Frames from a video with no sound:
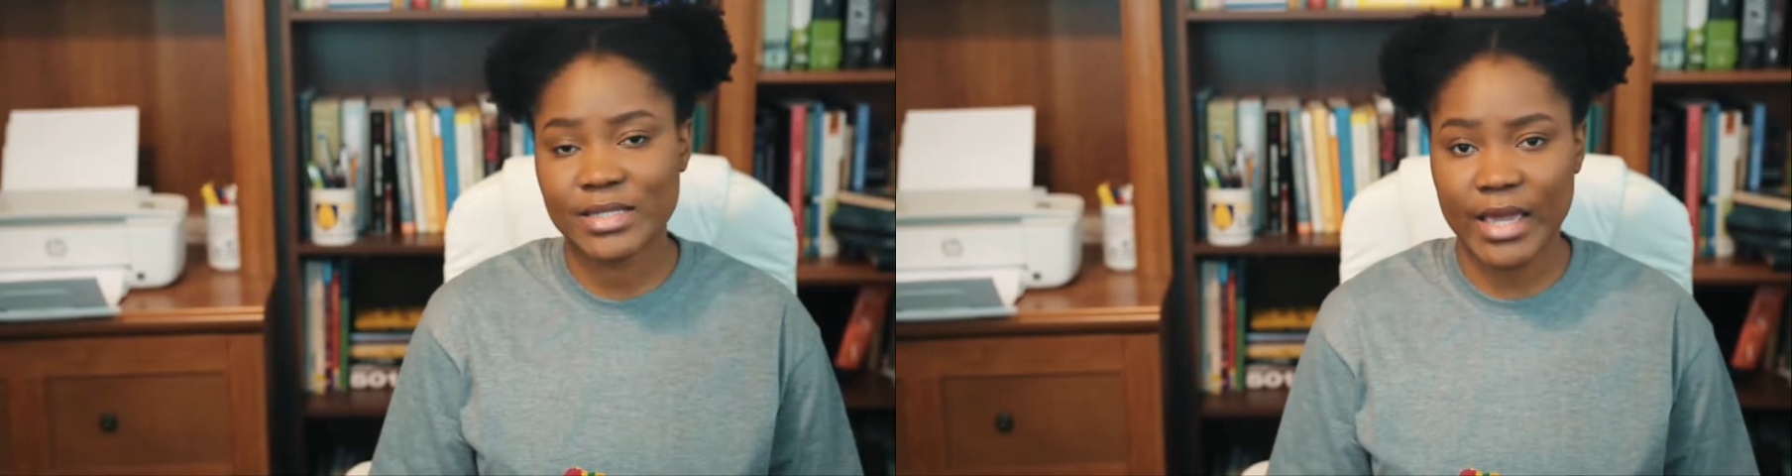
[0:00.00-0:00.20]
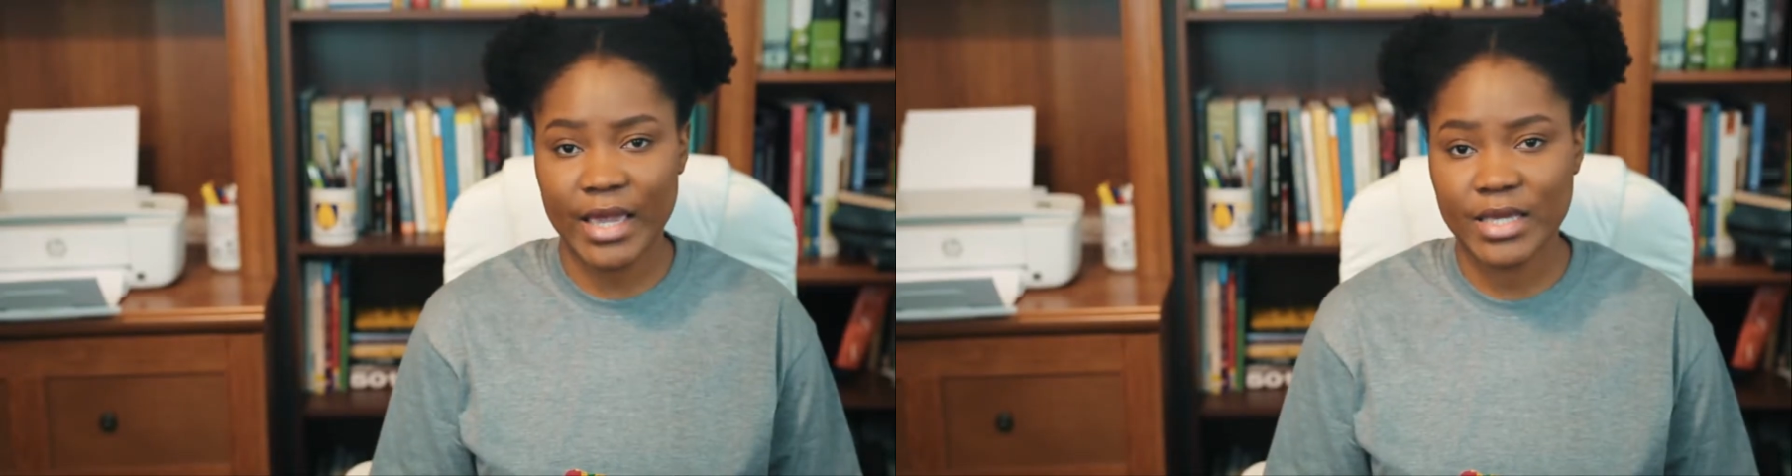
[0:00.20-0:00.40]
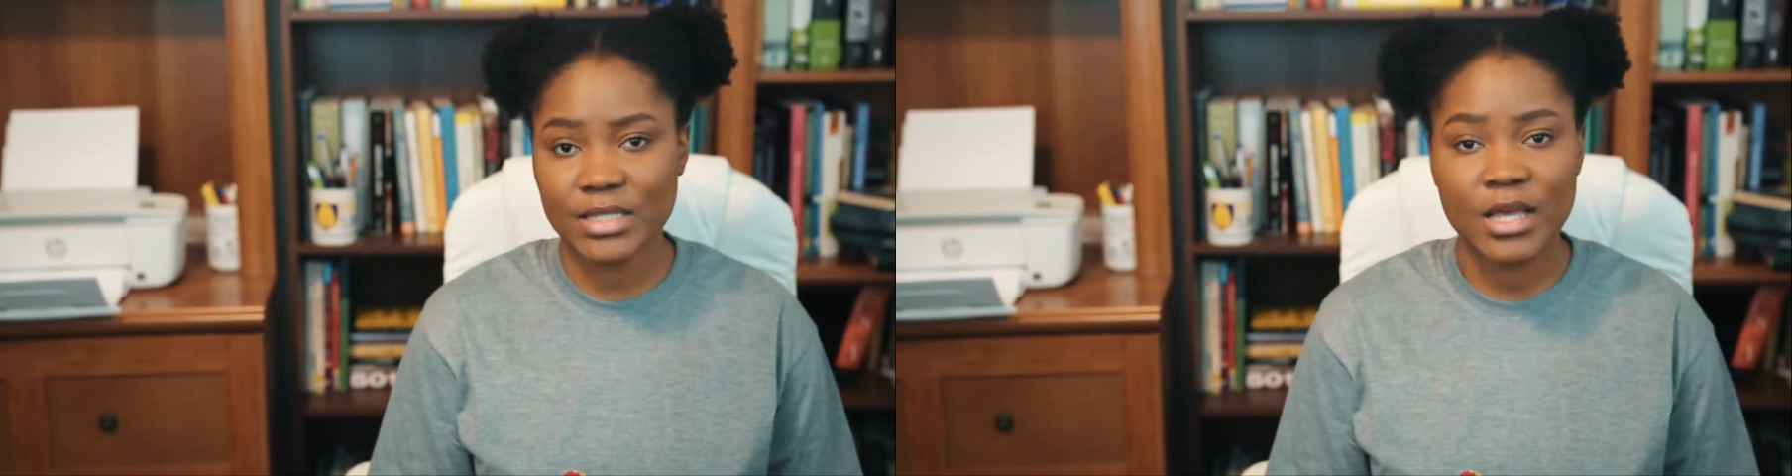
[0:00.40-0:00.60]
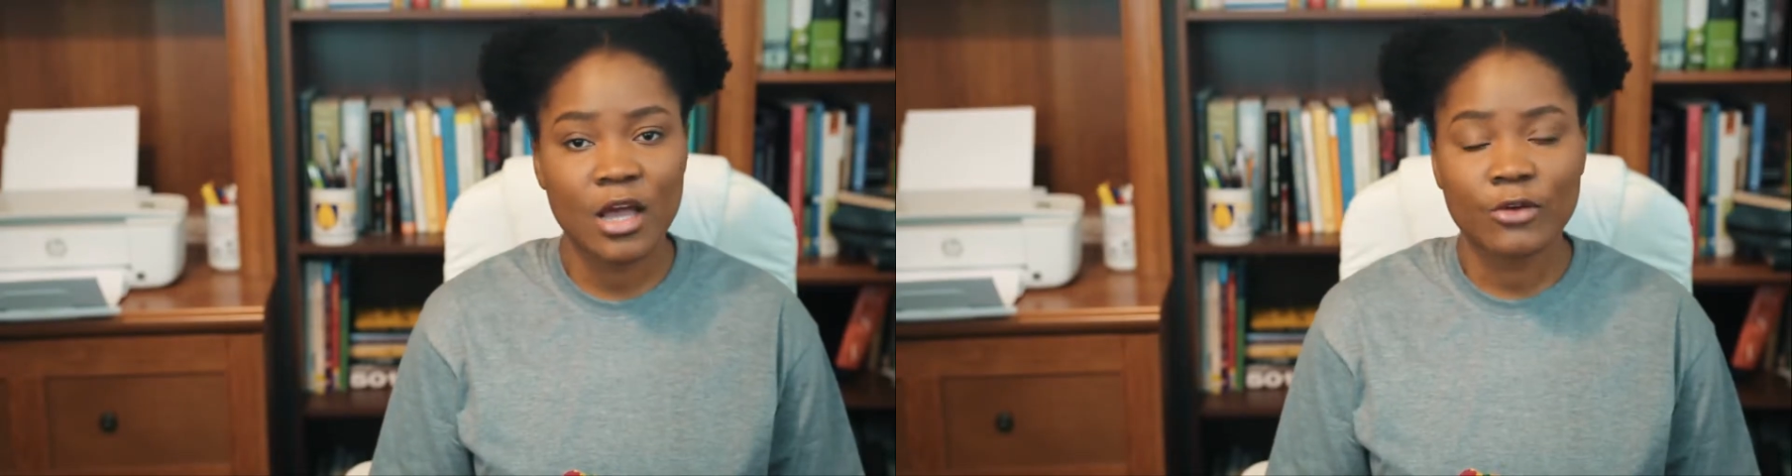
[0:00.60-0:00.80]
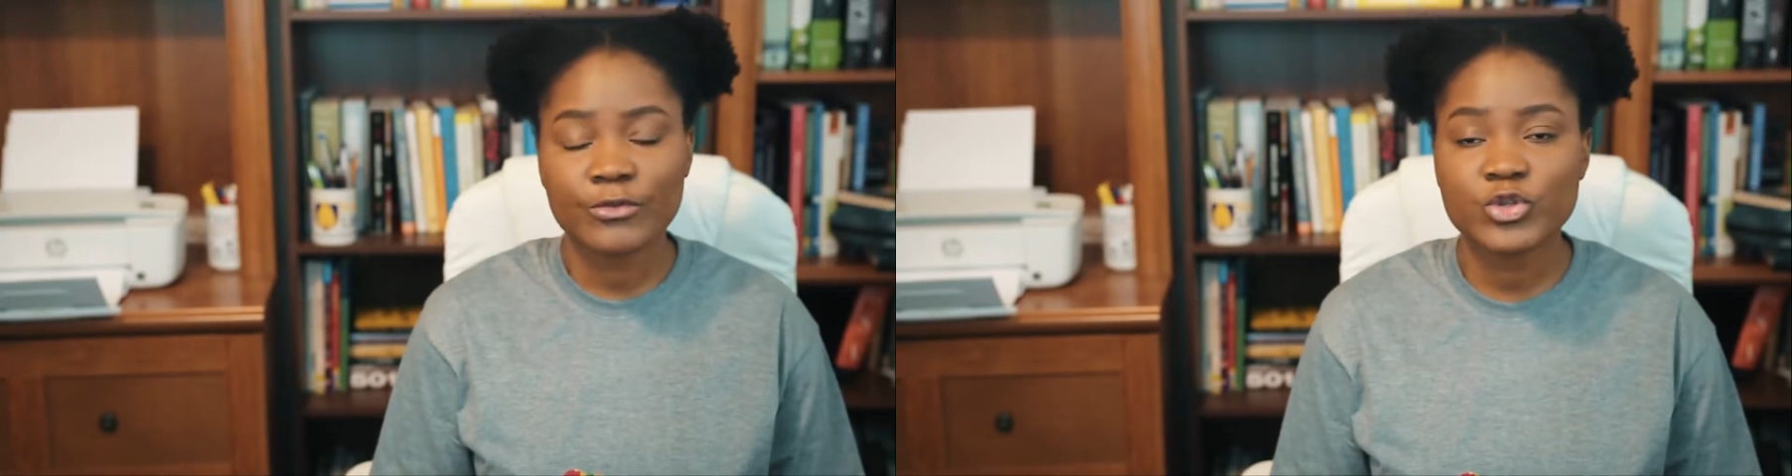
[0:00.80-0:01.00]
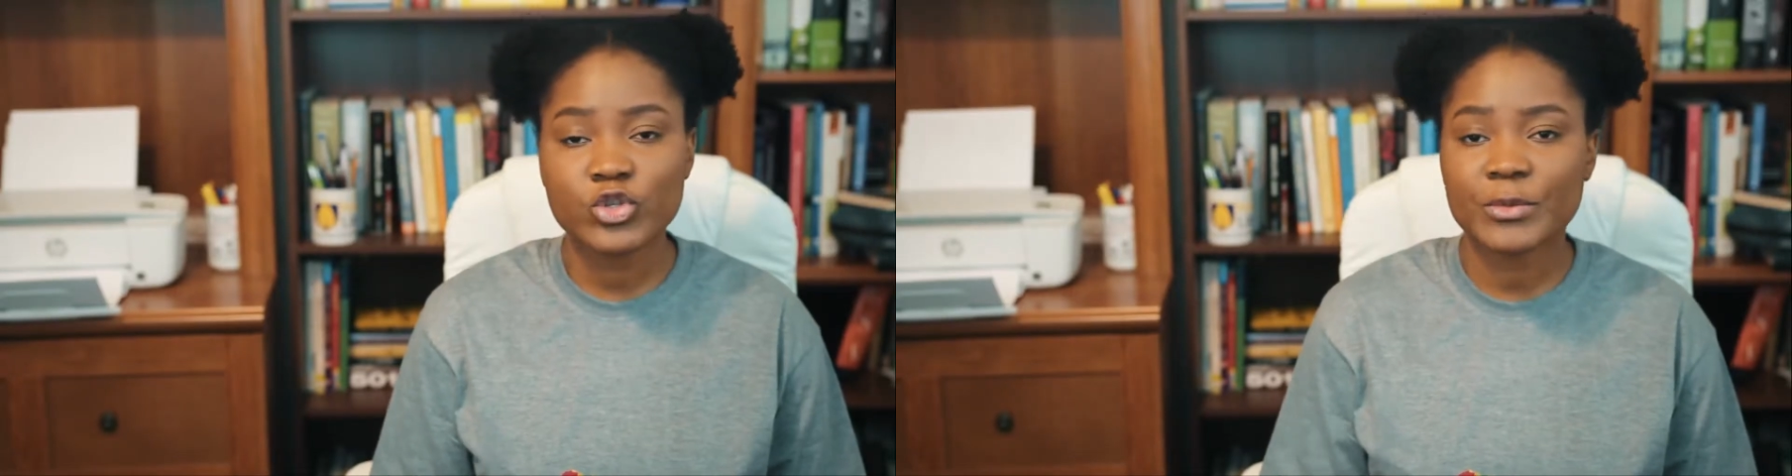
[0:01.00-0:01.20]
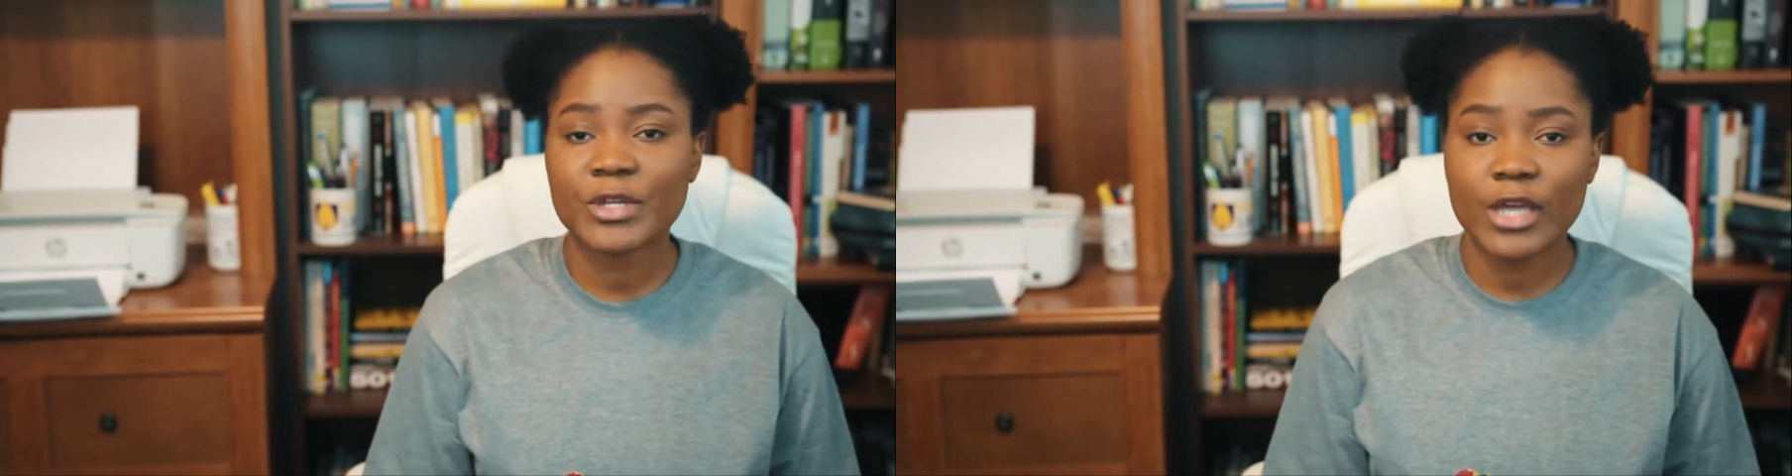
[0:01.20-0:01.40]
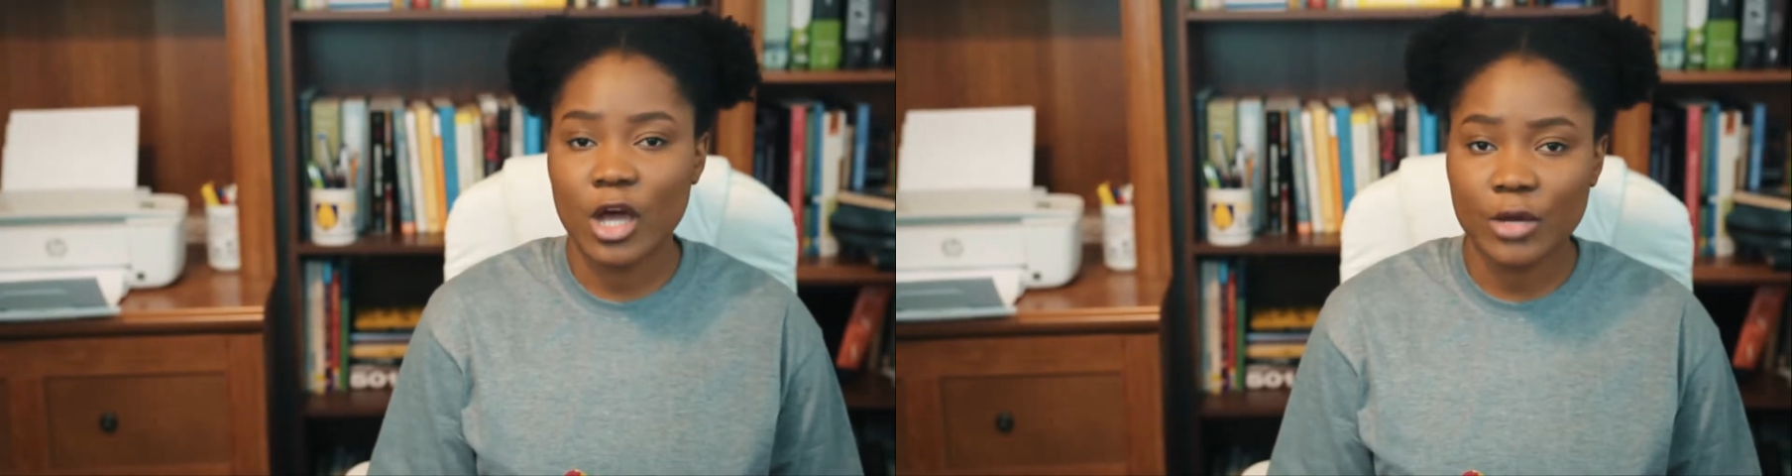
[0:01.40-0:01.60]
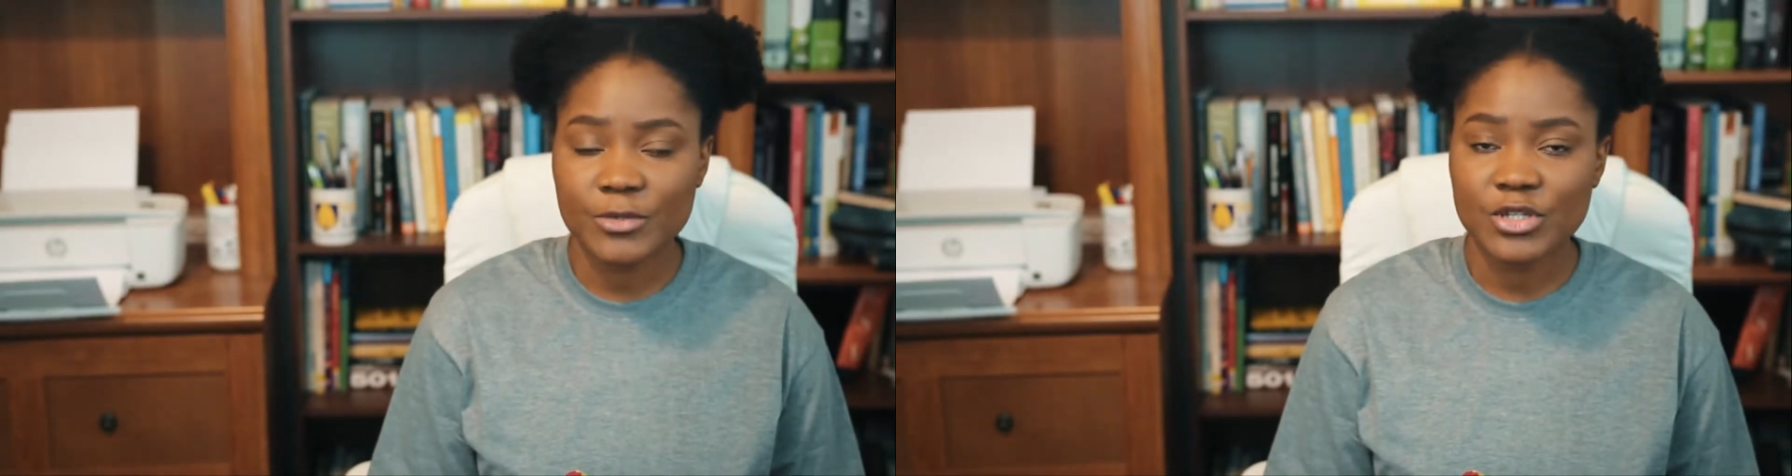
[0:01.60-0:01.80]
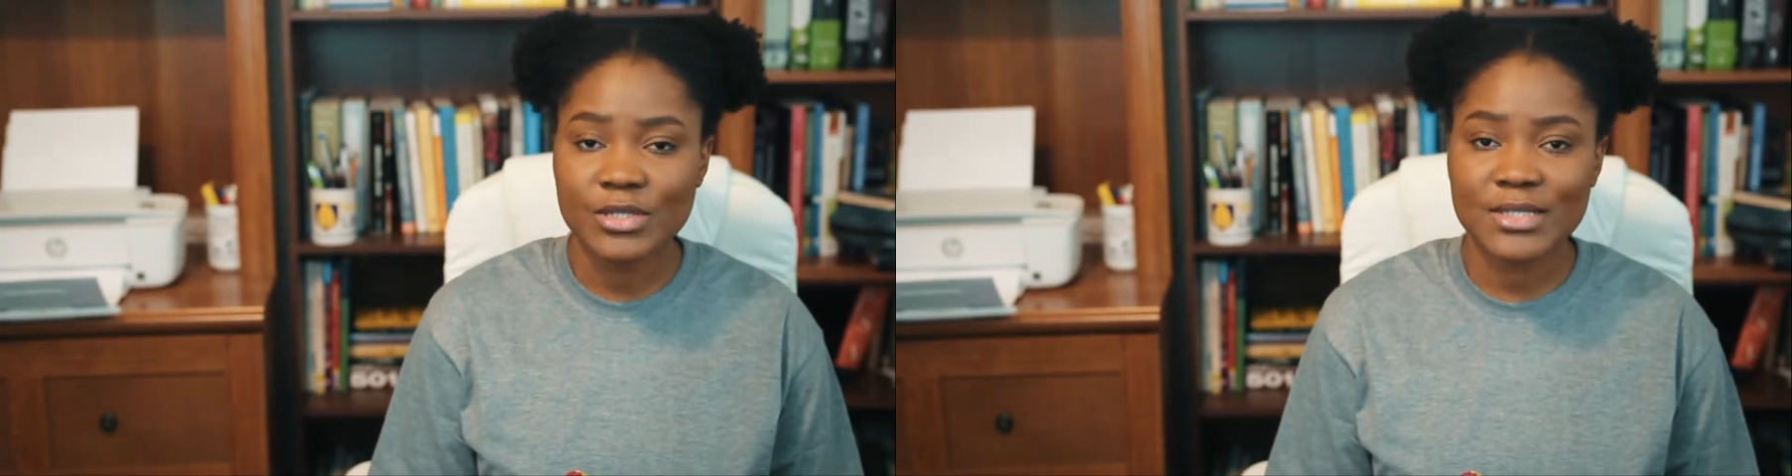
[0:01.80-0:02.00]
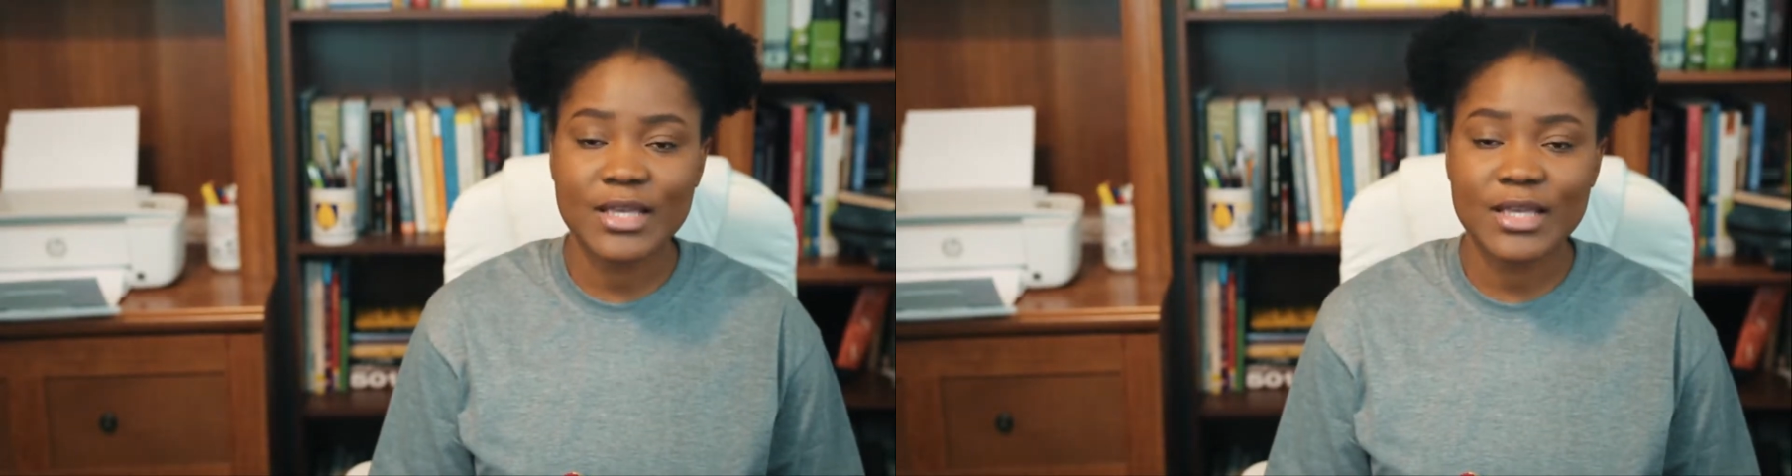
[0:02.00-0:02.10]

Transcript: case for so many options